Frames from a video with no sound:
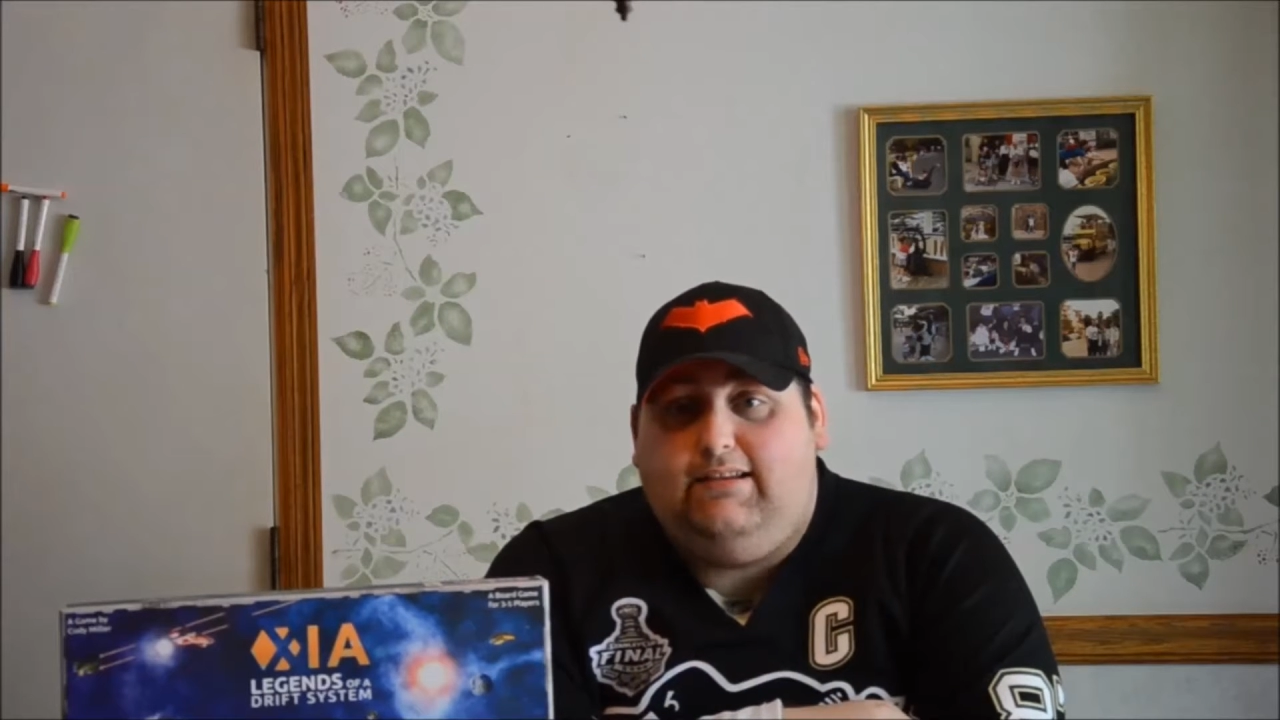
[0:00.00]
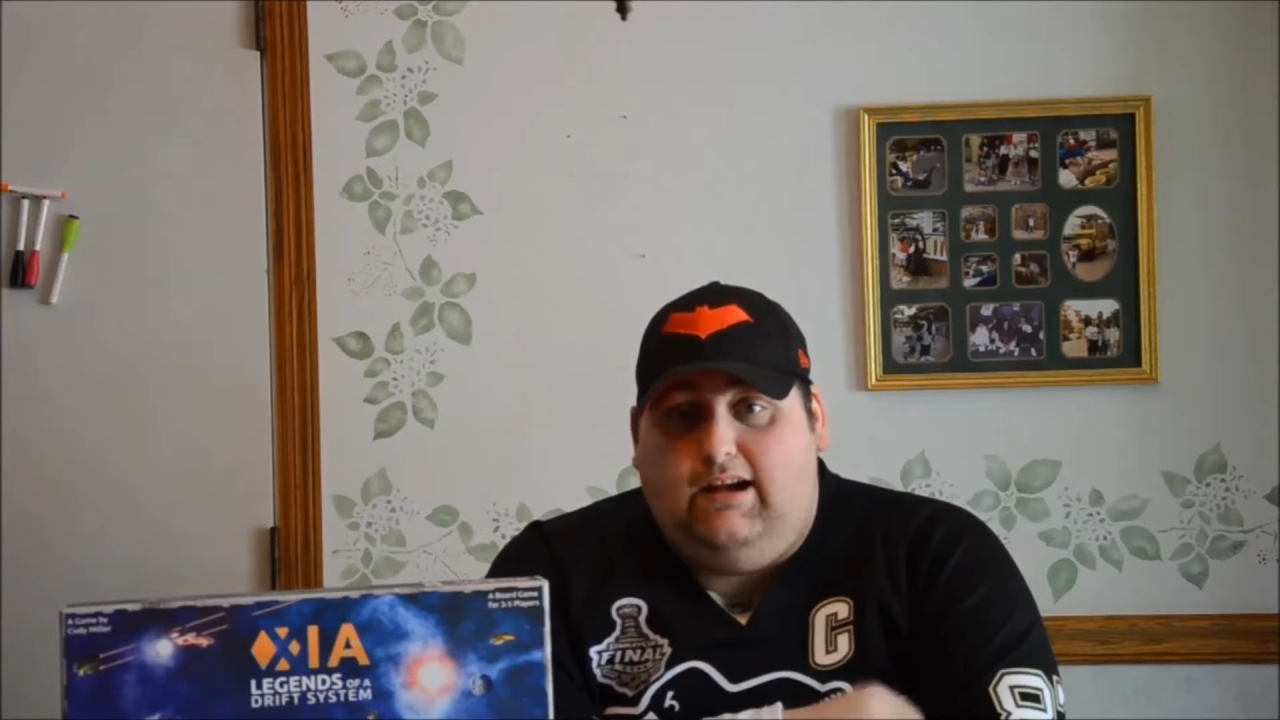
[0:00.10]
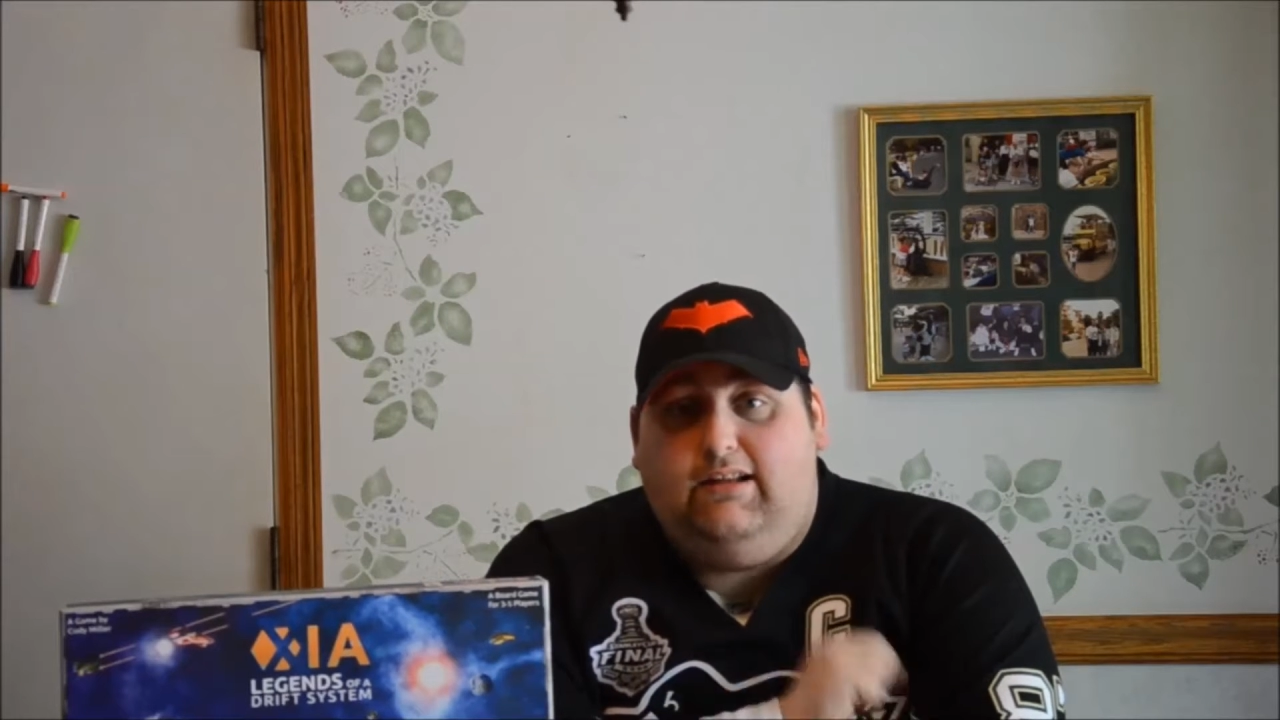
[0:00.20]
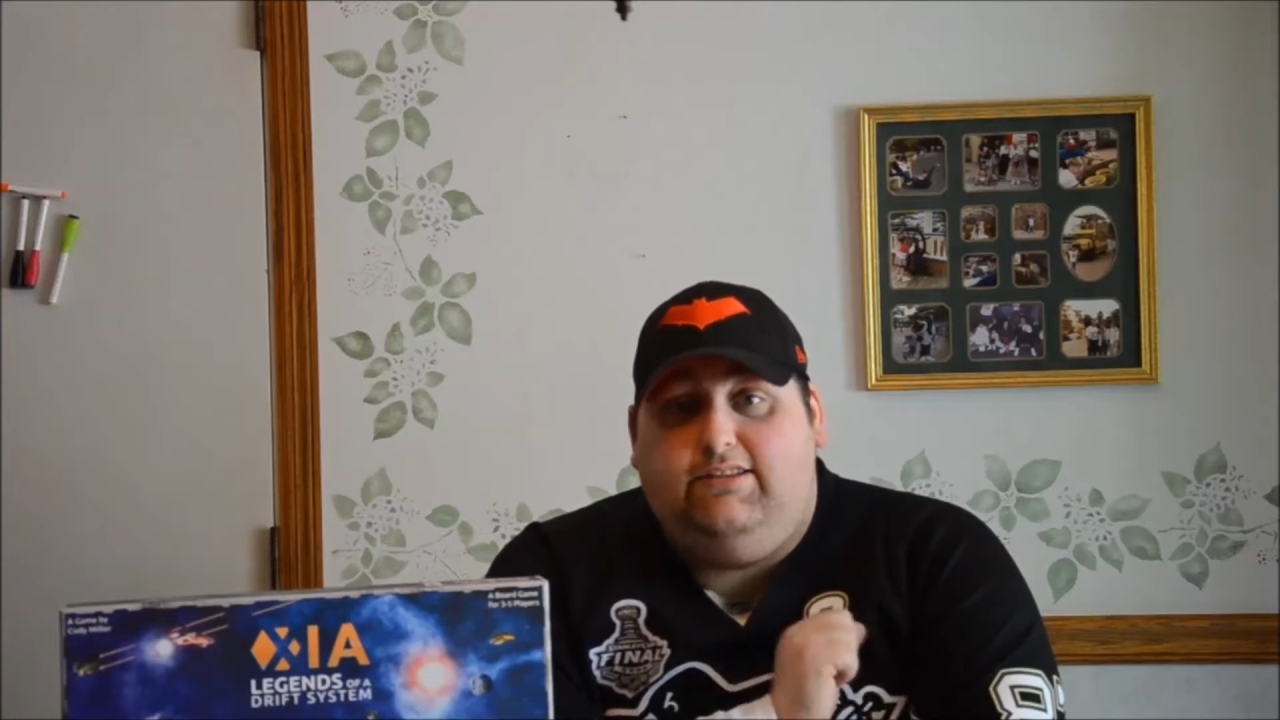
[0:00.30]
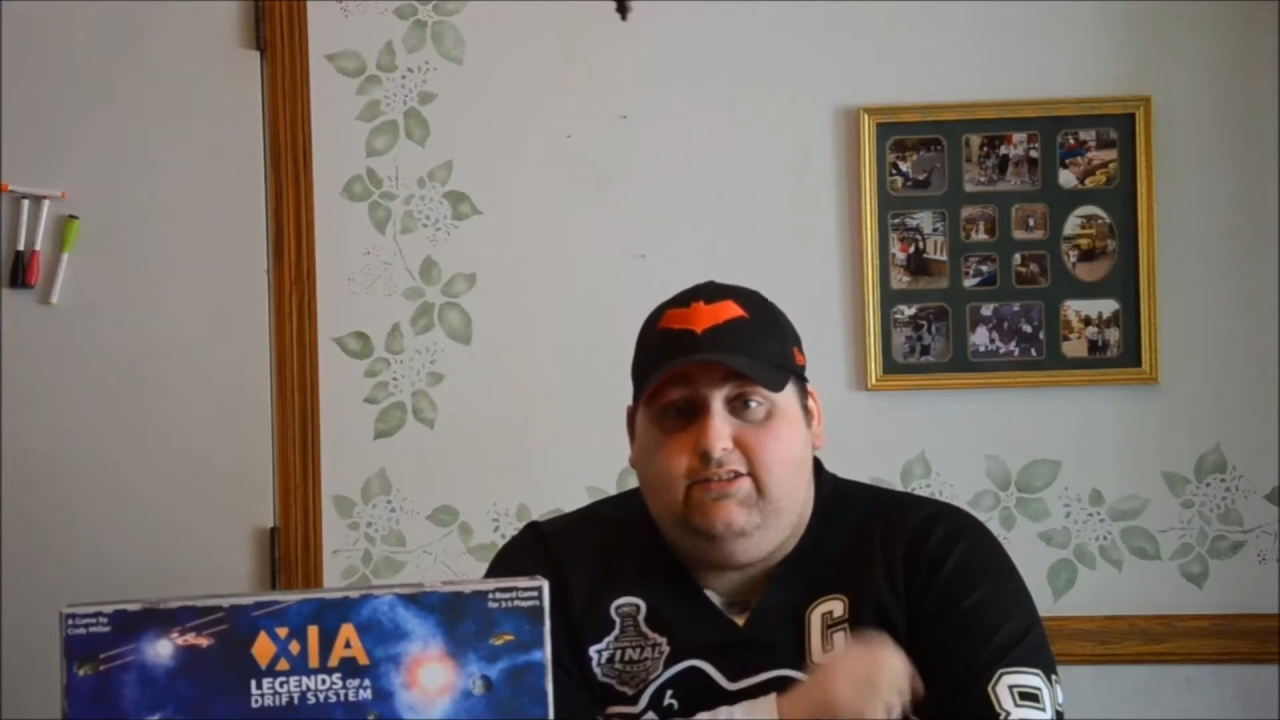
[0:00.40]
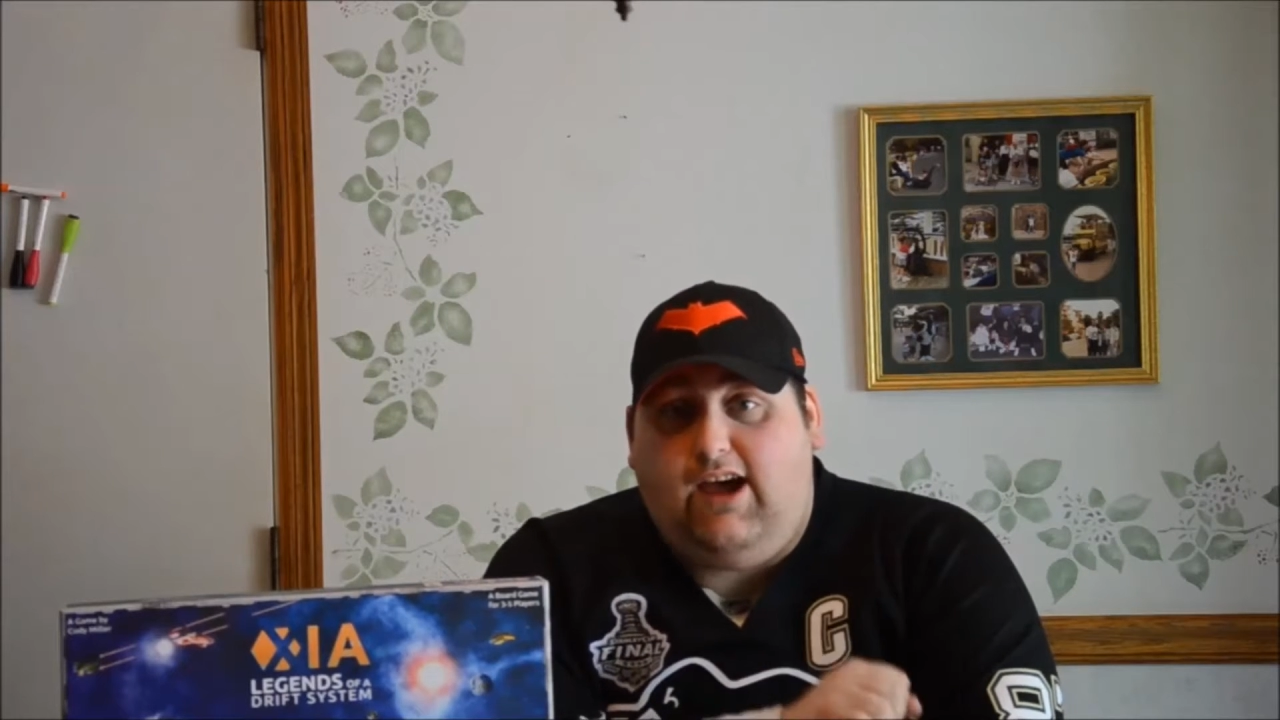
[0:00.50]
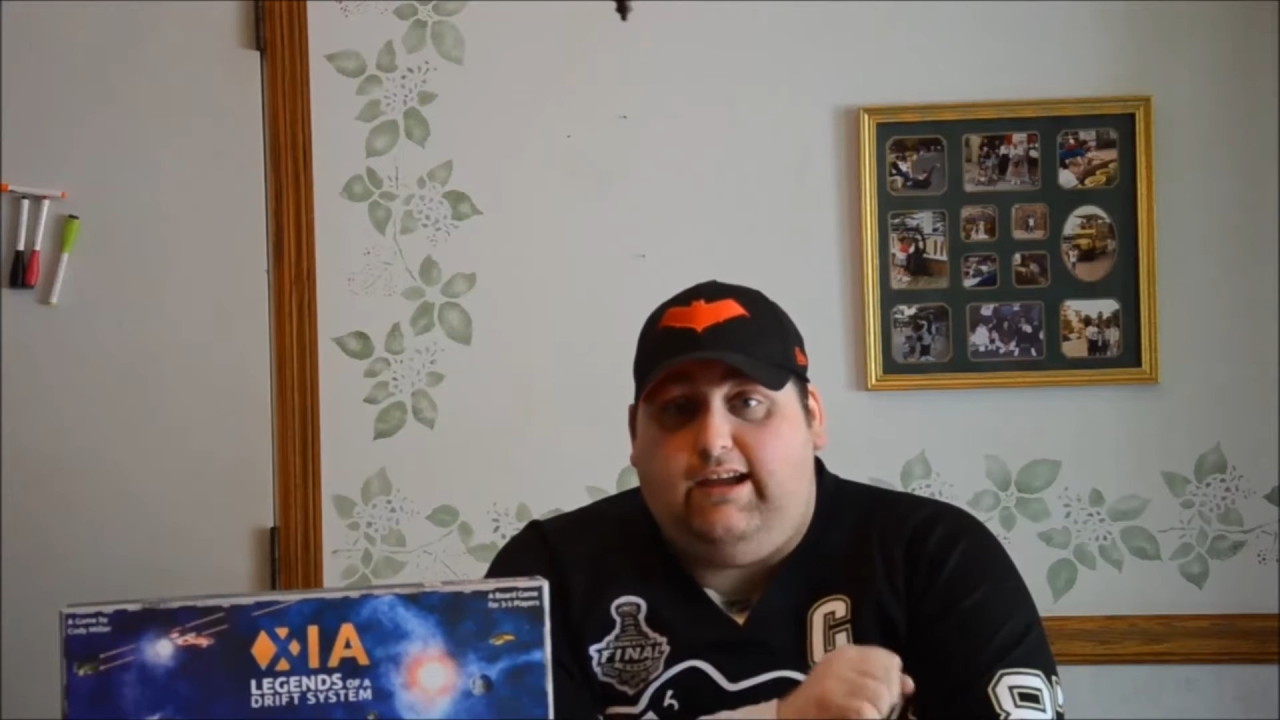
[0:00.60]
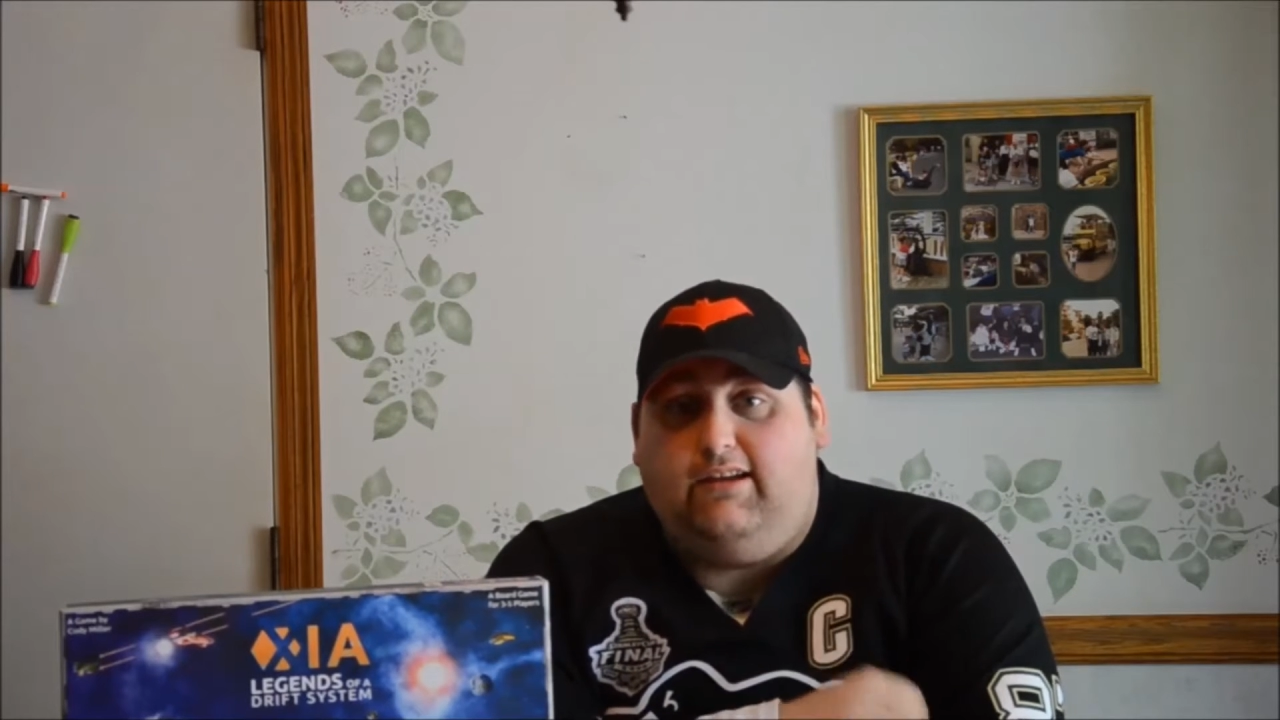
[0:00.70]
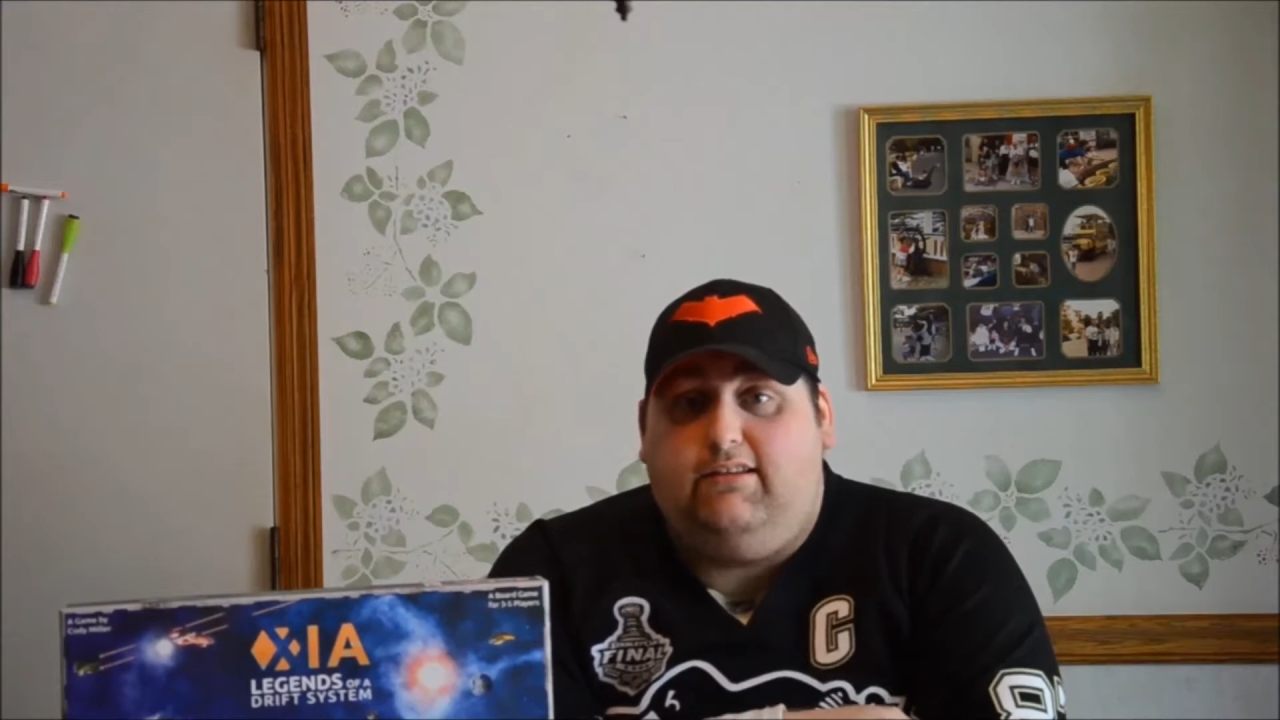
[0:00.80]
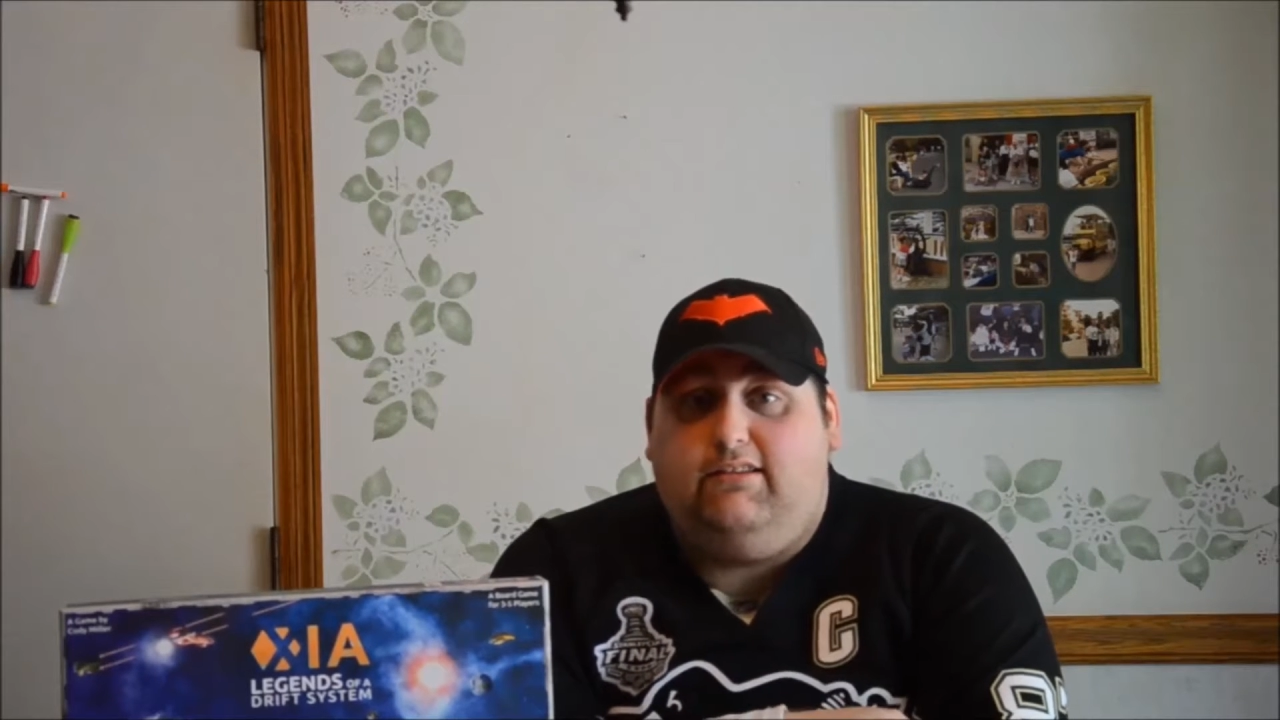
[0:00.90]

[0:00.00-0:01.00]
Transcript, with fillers: on Xia,